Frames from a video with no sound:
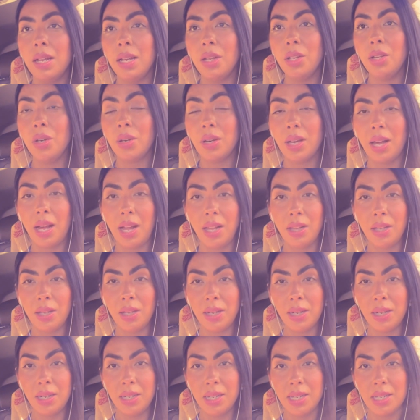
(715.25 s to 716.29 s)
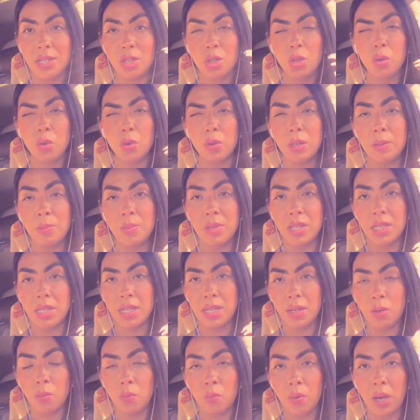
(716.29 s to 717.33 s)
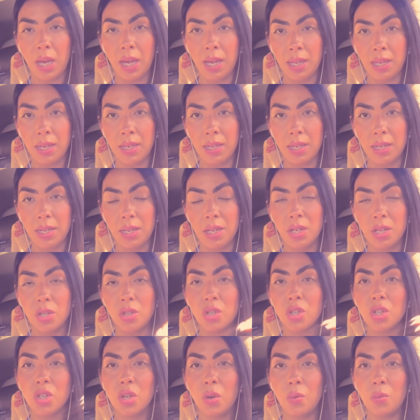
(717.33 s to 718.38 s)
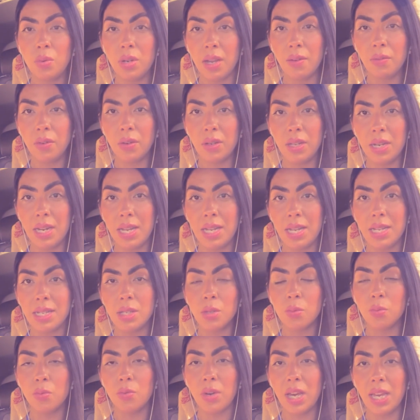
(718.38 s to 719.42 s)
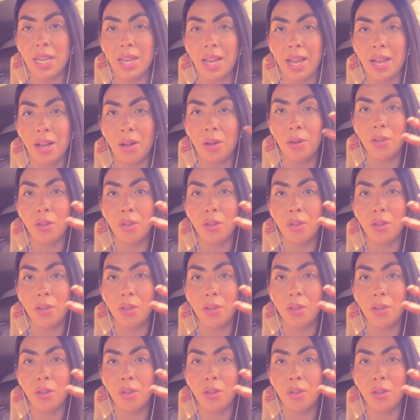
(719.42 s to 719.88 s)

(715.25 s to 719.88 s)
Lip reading: Your color is crimson red. So whatever it is, right now